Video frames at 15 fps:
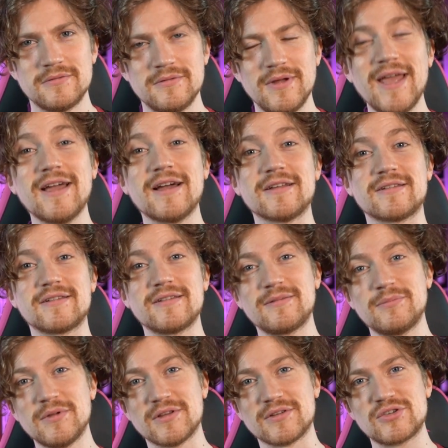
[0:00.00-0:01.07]
Hey guys, it's
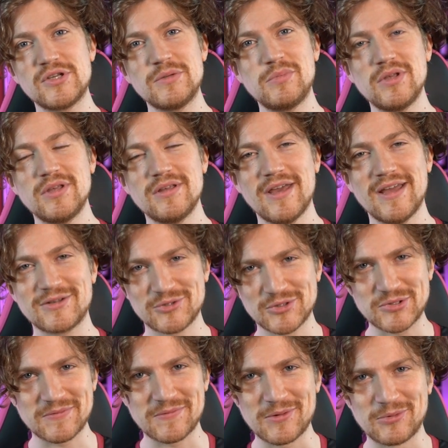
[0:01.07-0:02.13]
me, Sheepy, head coach
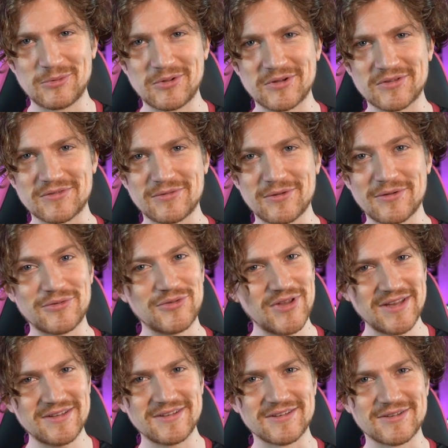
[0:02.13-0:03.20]
of the UOL
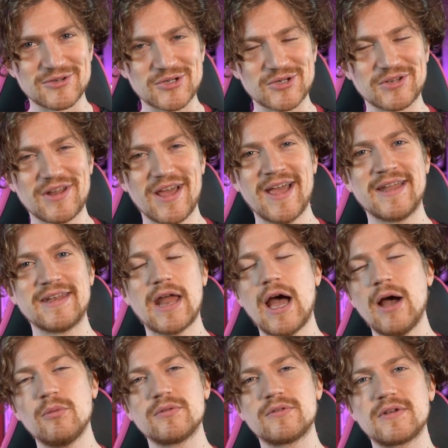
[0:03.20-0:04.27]
Sexy Edition, and
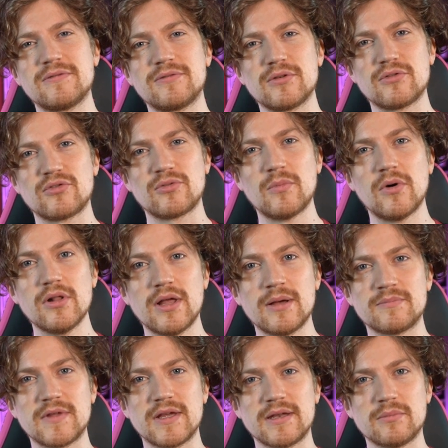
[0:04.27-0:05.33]
I want to give you a small
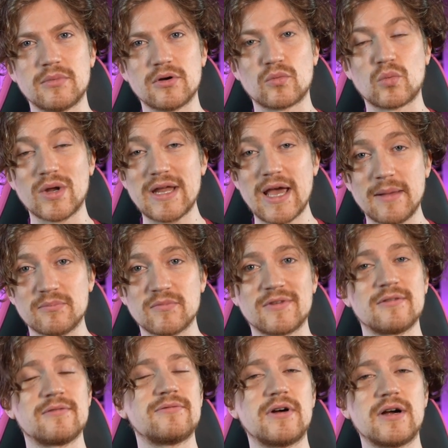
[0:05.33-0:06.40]
update about what happened
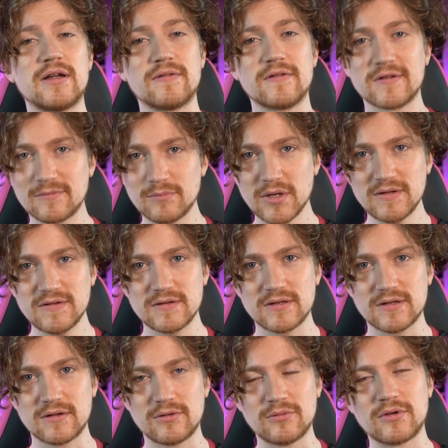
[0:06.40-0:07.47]
so far in the split
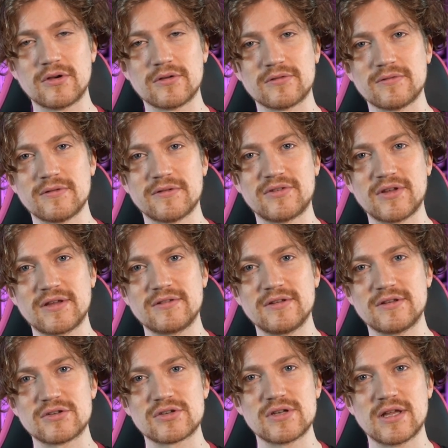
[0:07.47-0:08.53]
in the UOL Sexy
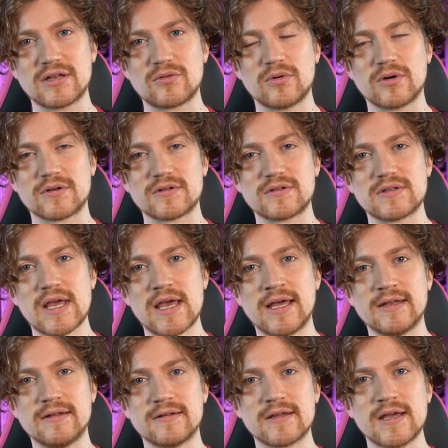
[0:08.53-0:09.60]
Edition headquarters
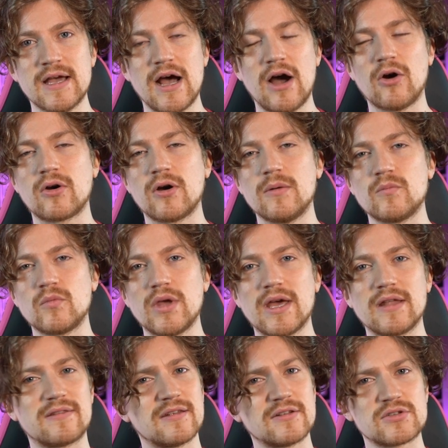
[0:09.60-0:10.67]
and how come we
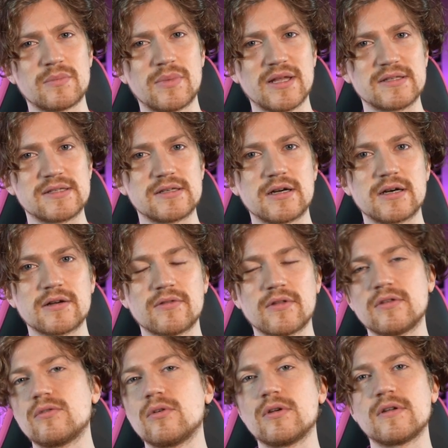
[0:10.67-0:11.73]
had such a bad start and then
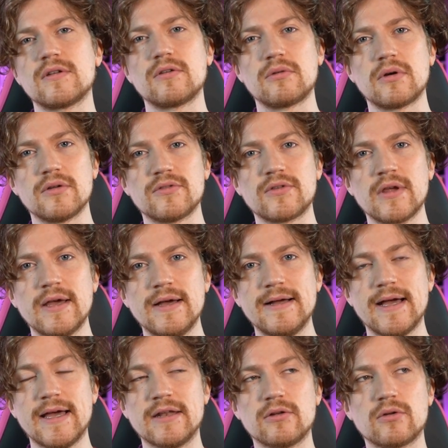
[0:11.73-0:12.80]
turned it around
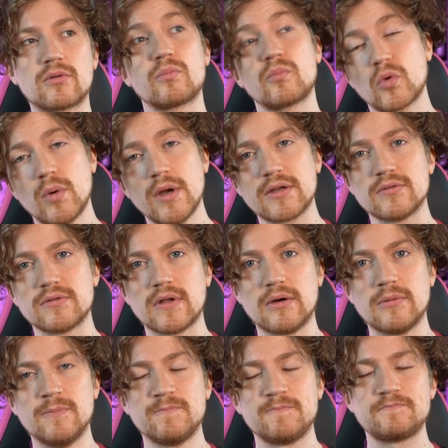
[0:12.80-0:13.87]
and look quite good
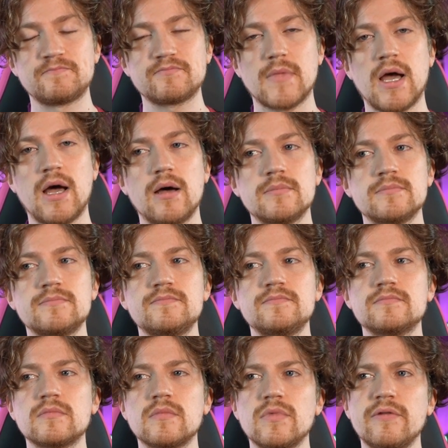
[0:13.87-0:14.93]
now.
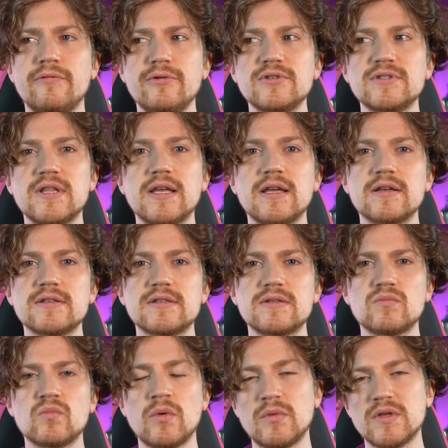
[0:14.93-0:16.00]
The first thing is,
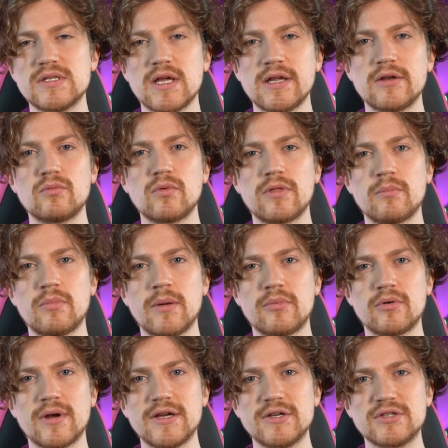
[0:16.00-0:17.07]
when we started with the
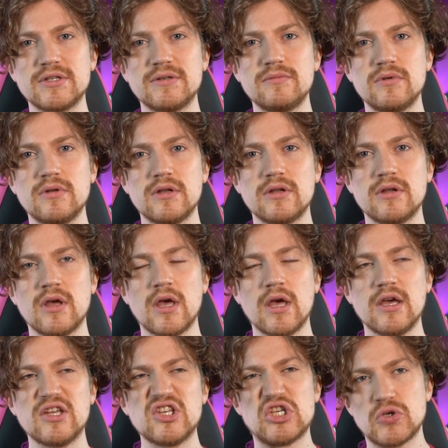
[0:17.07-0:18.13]
preparation,
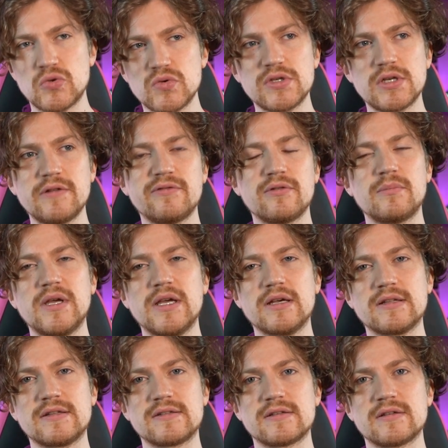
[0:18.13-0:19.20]
usually for me
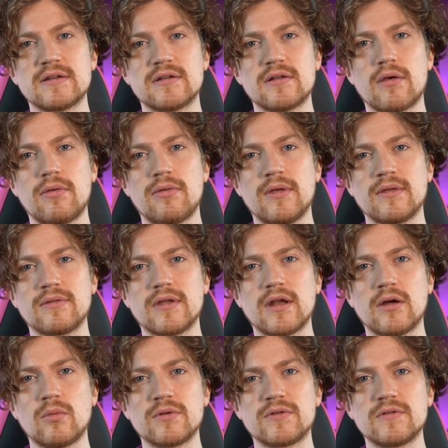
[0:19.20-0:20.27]
it's a thing that
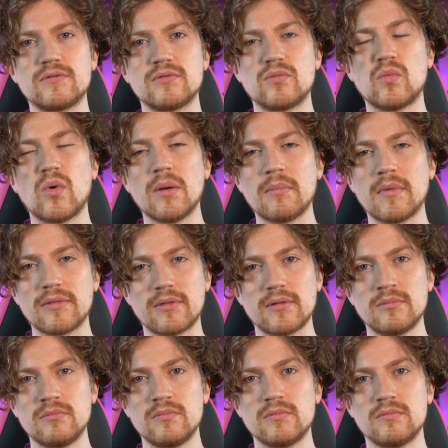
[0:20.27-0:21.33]
I want to do 1 month
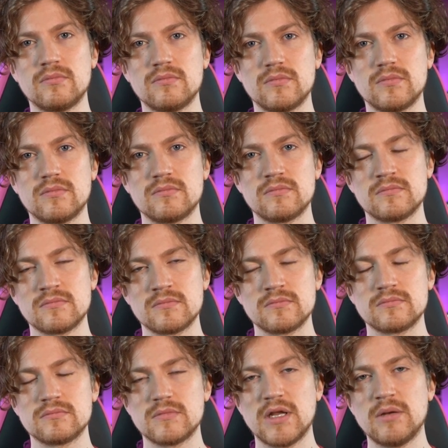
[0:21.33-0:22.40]
in
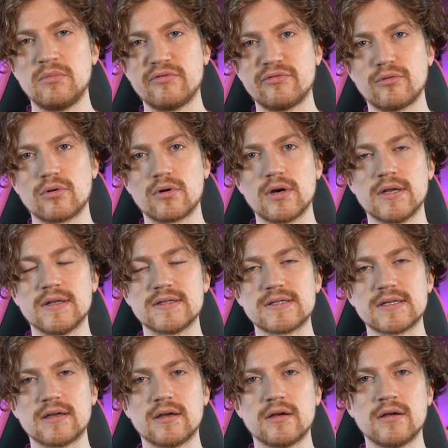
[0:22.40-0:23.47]
before and
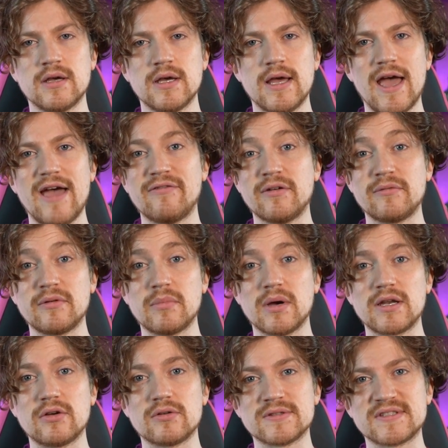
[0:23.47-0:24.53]
have
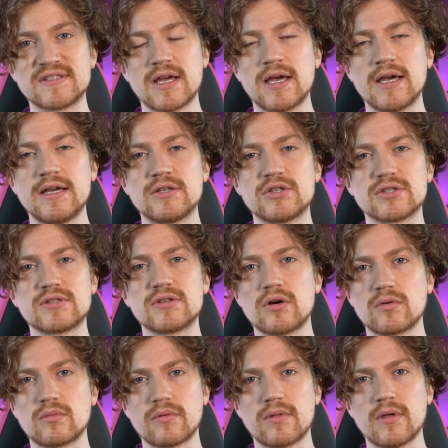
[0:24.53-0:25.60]
everybody on site, just
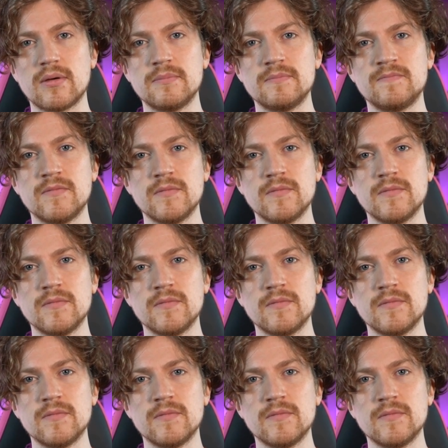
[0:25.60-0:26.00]
talk with them,